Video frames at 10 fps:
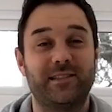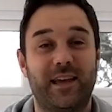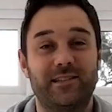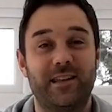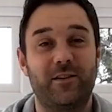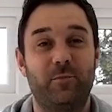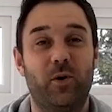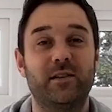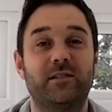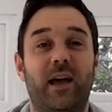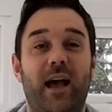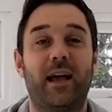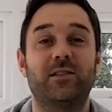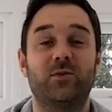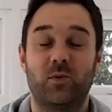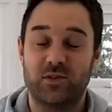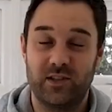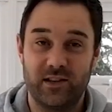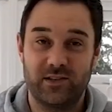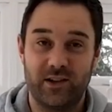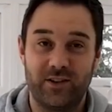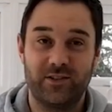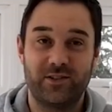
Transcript: stay safe, boys, and we'll see you soon.